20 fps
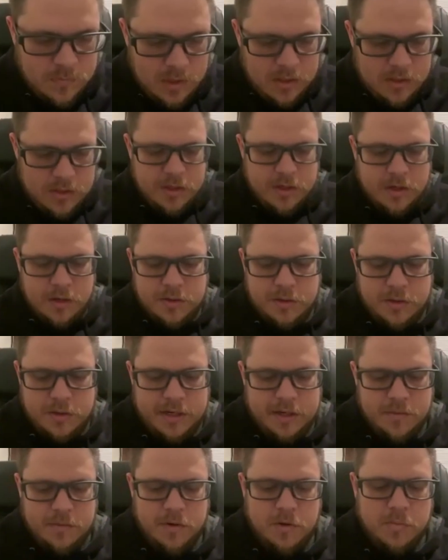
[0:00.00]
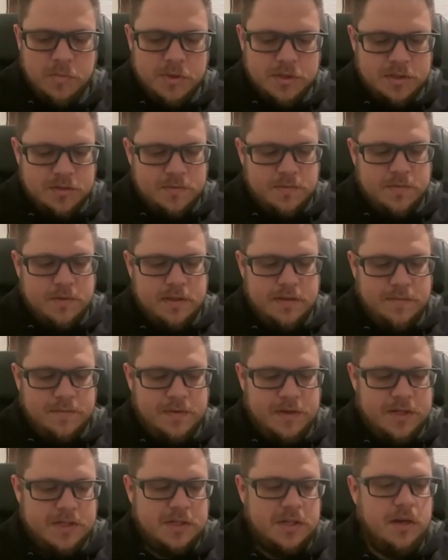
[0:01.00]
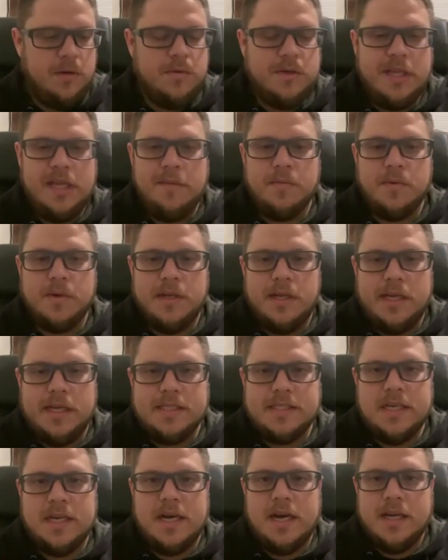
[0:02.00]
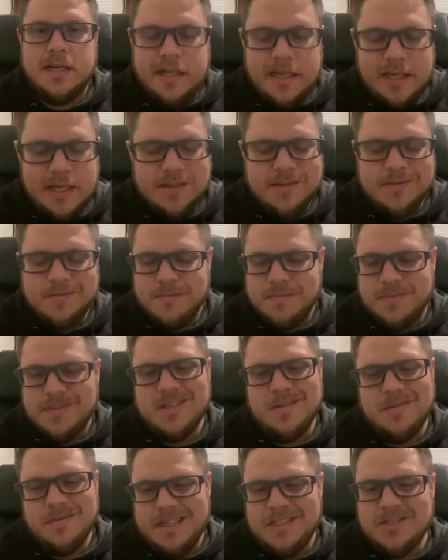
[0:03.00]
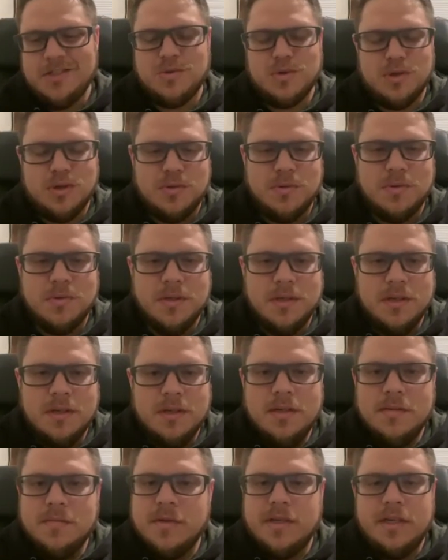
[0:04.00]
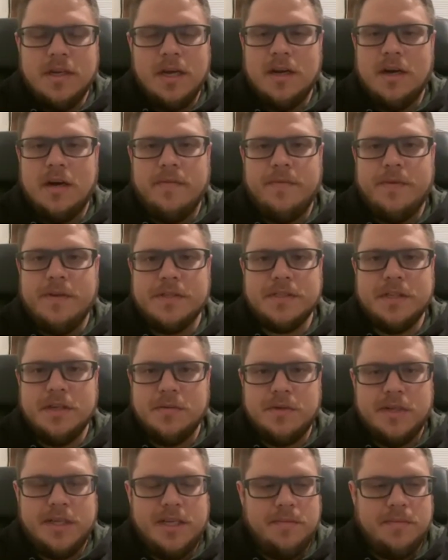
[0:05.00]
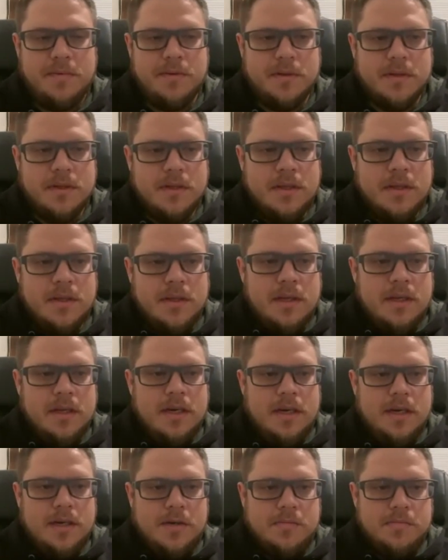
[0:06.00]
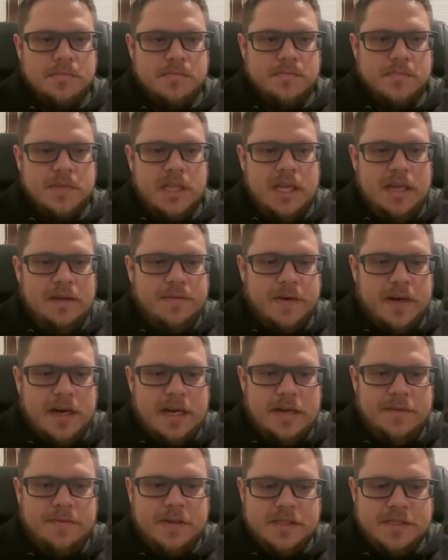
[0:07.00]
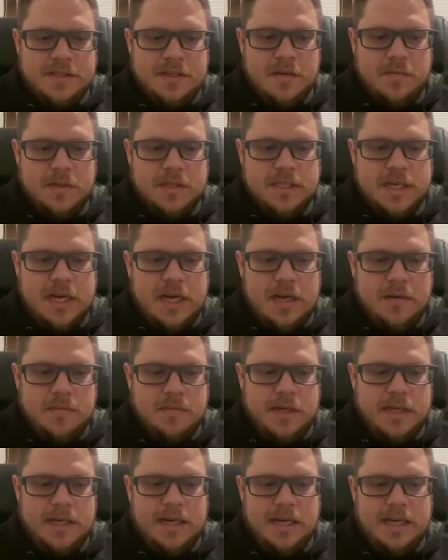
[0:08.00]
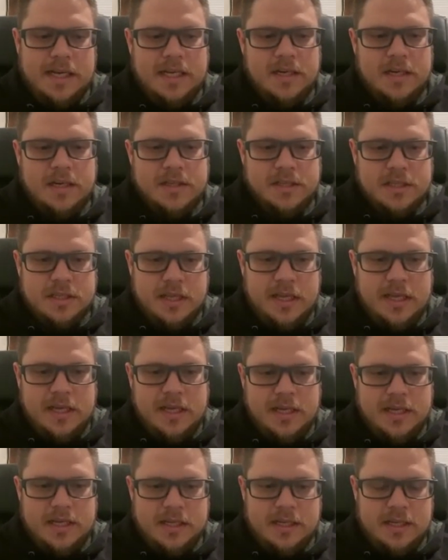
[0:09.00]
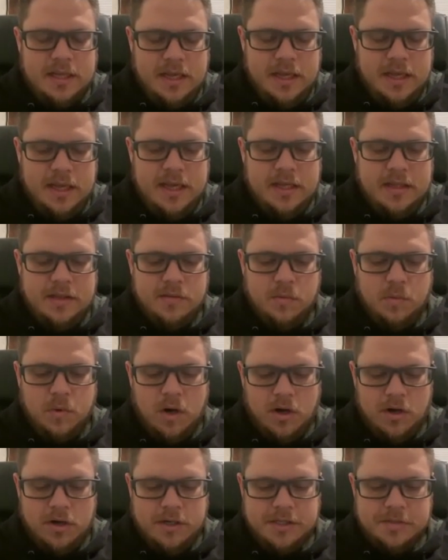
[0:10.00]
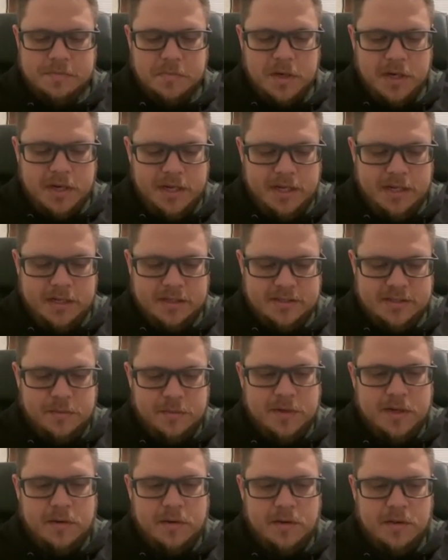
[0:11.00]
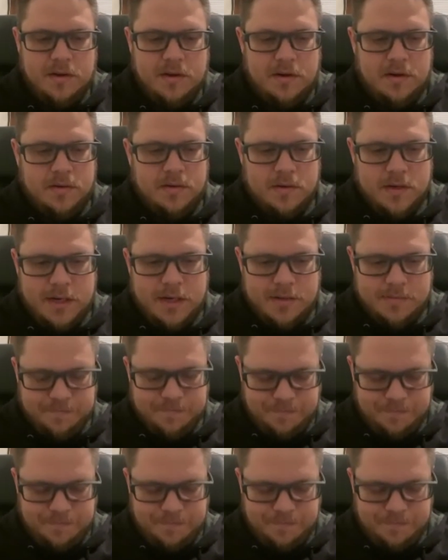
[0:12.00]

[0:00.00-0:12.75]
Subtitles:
you hear rumors that fish go deep when it gets hot. Yeah, that's true. But not all fish go deep. If it's summertime and I get on the lake and the water is muddy, let's say we go to Laurel, right?